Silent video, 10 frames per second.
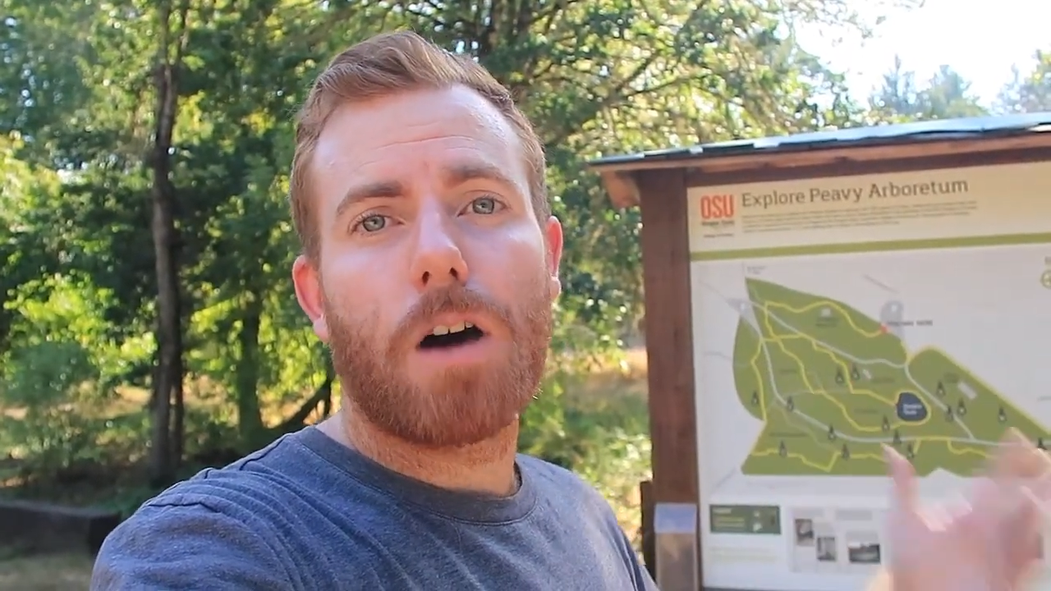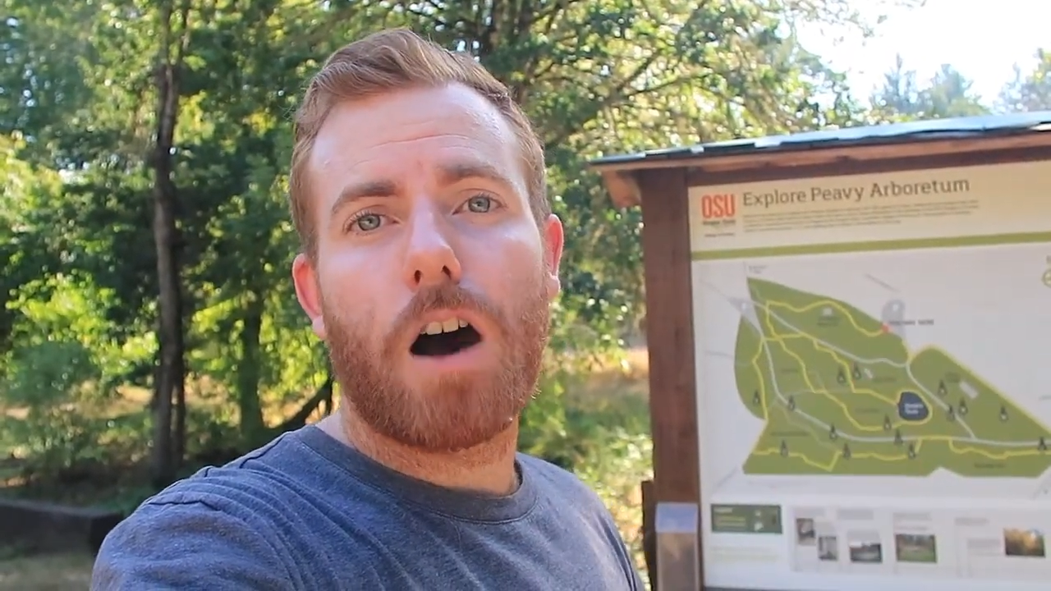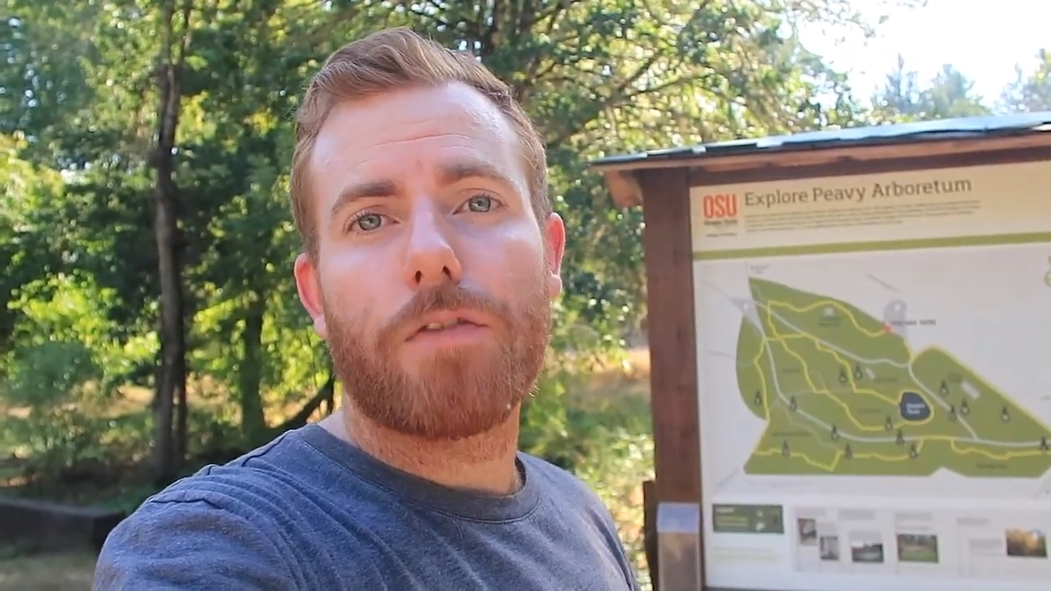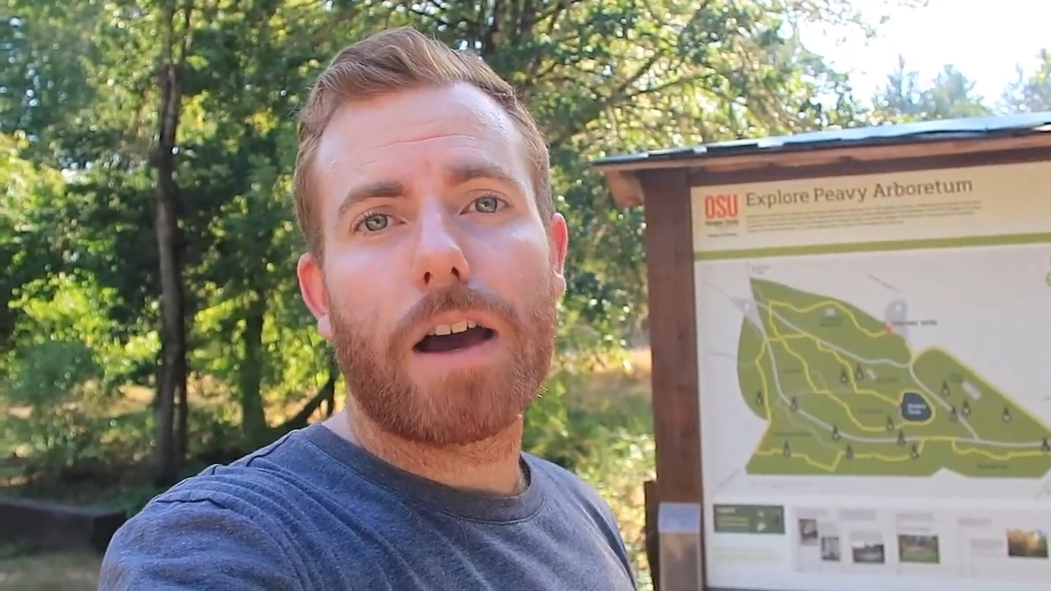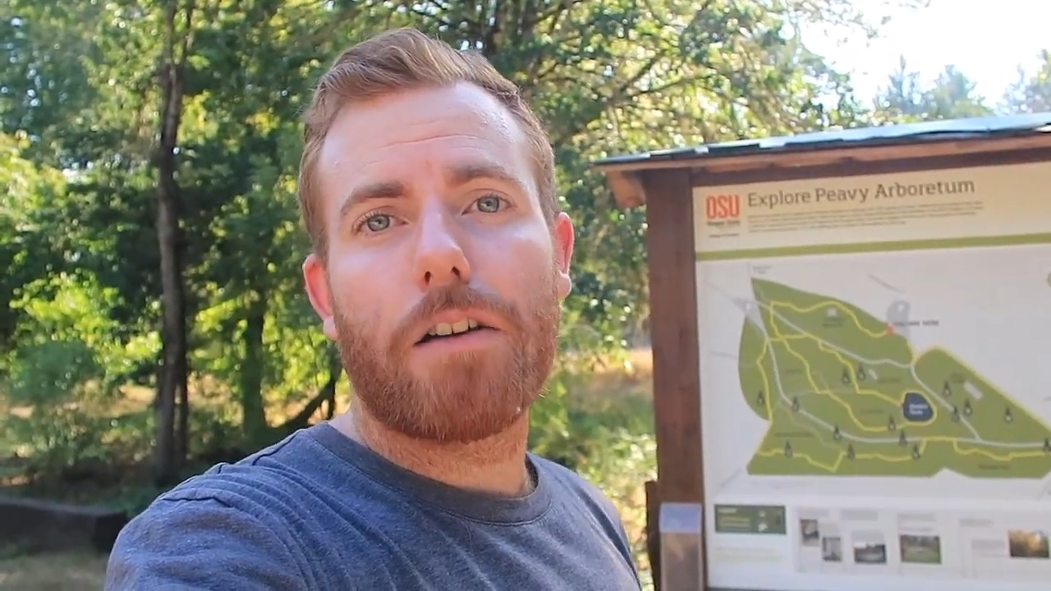
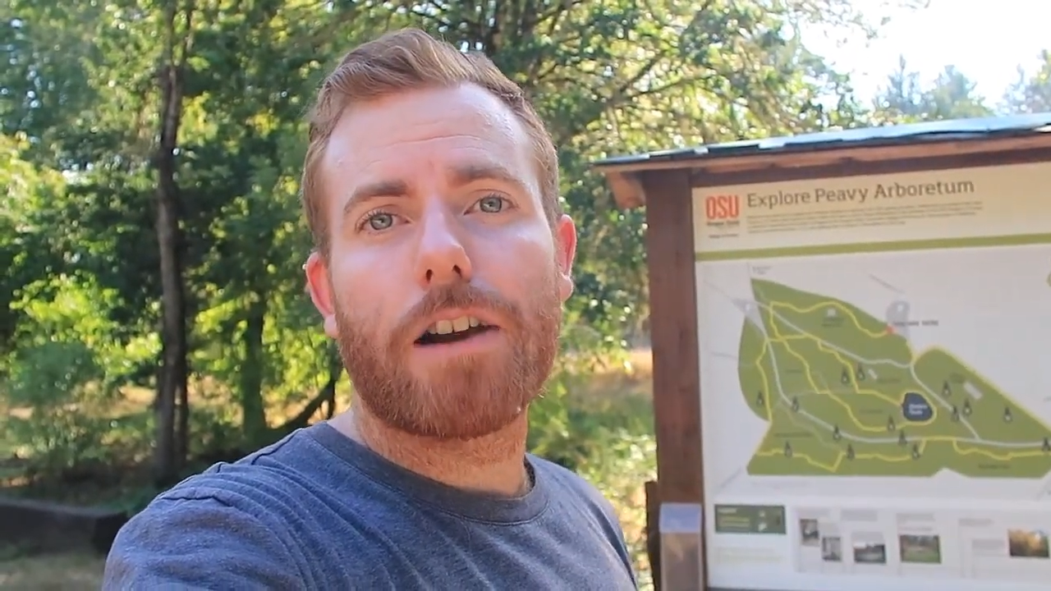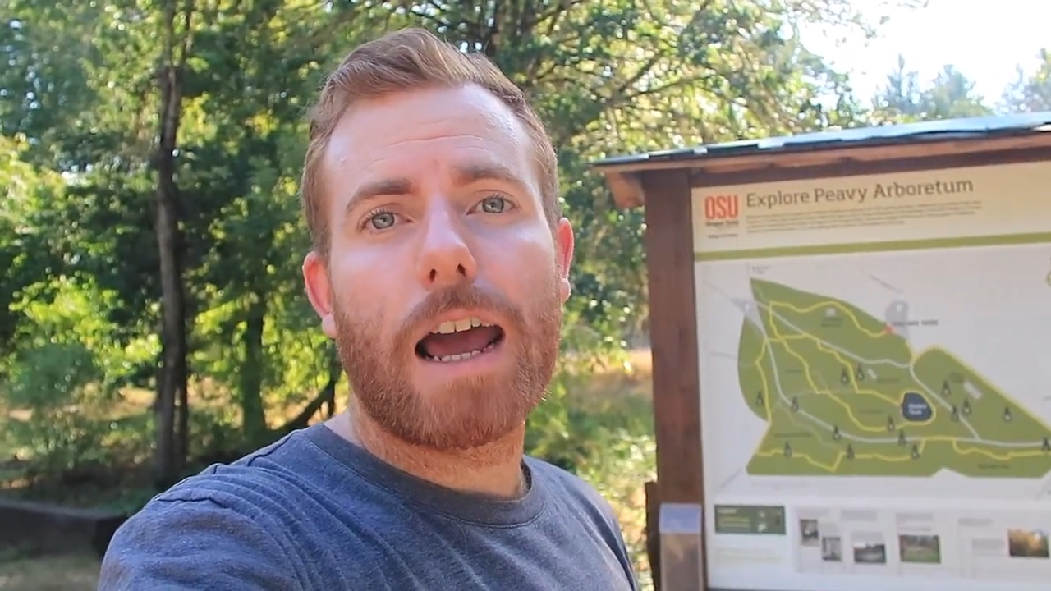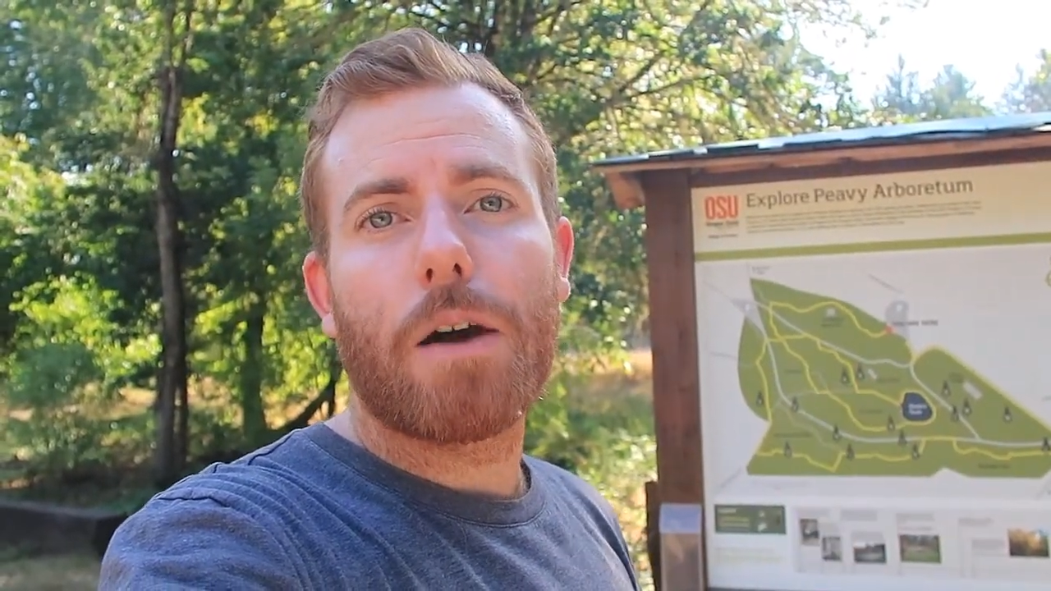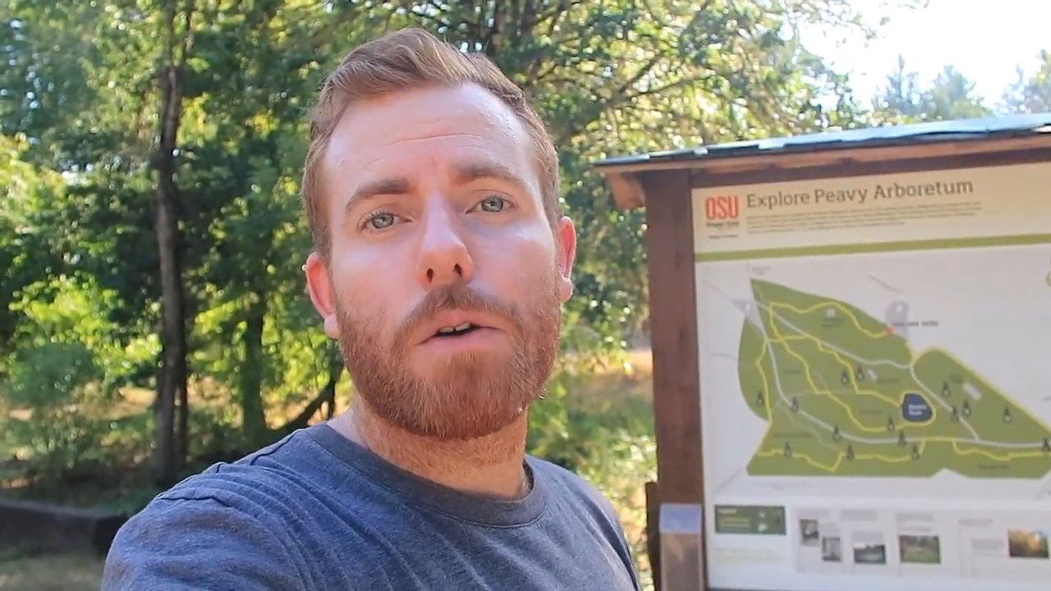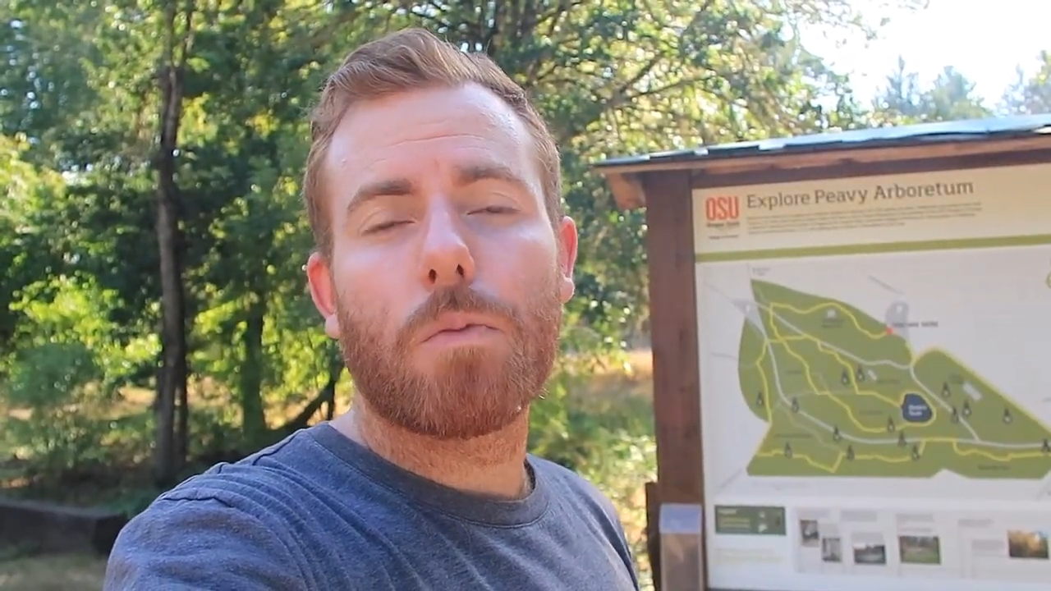half hour, an
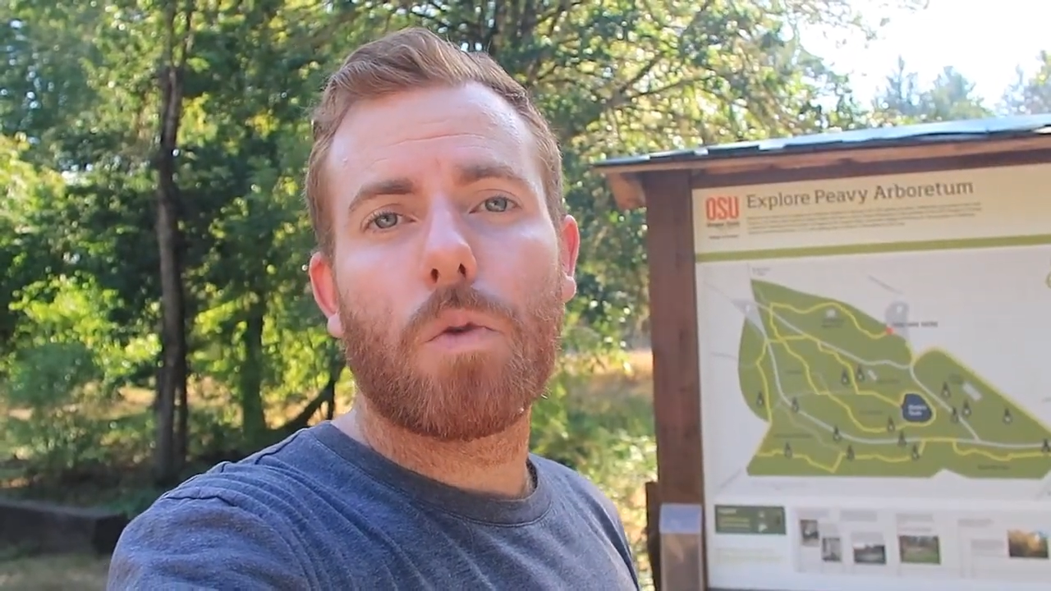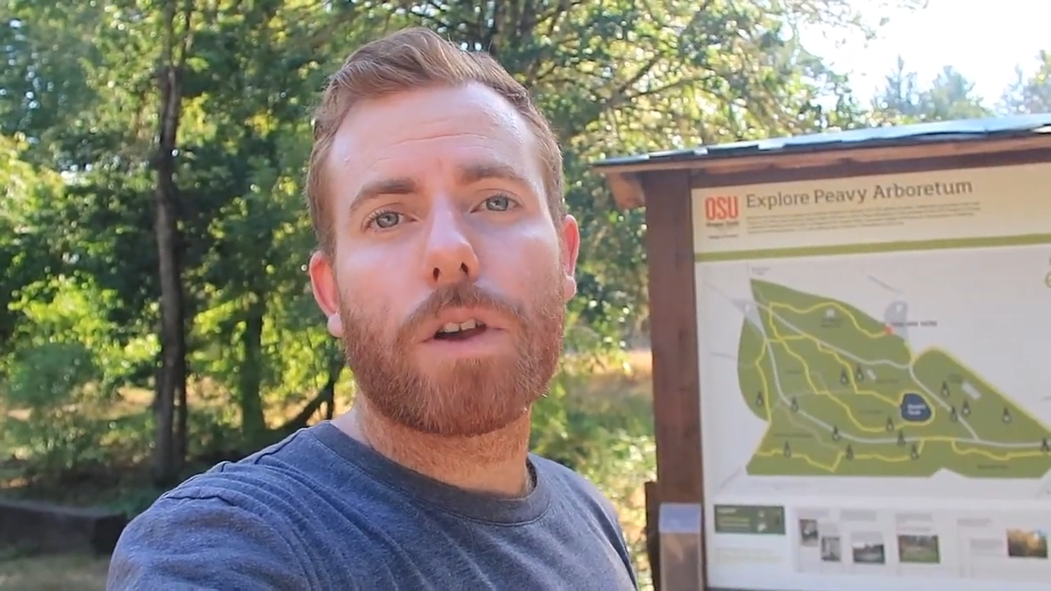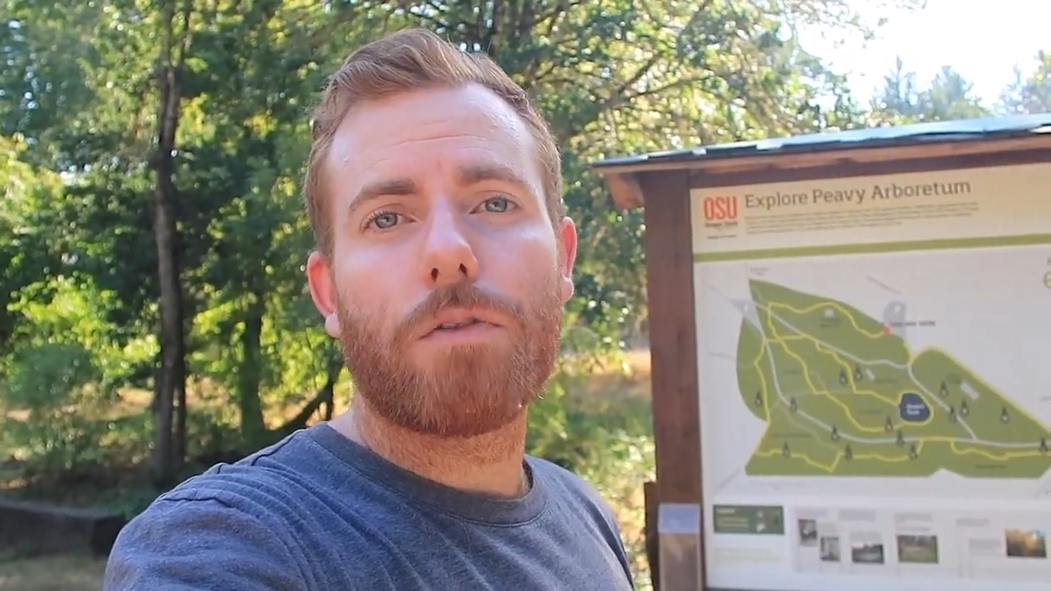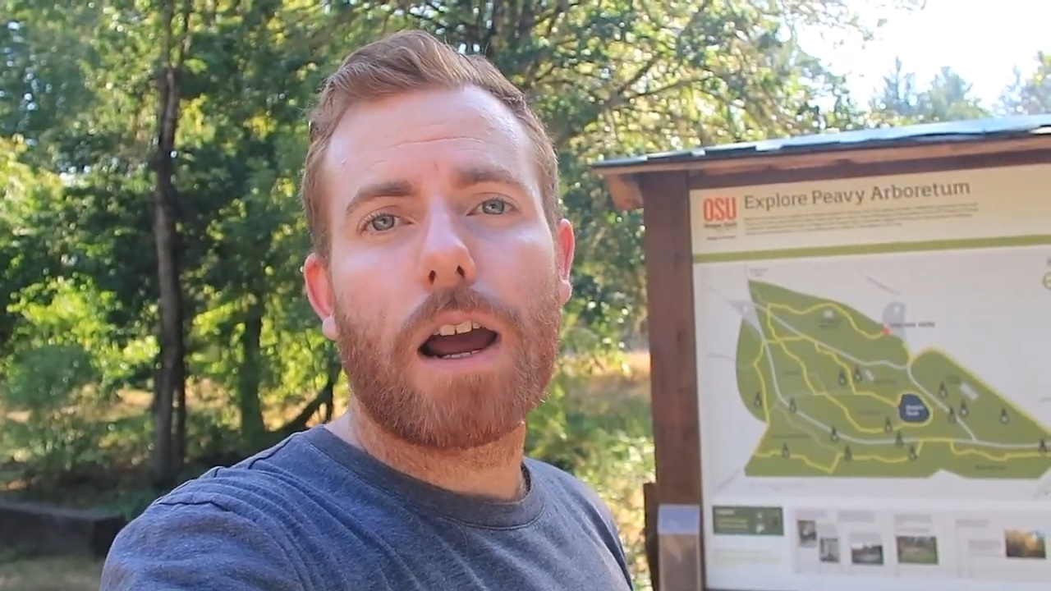hour walking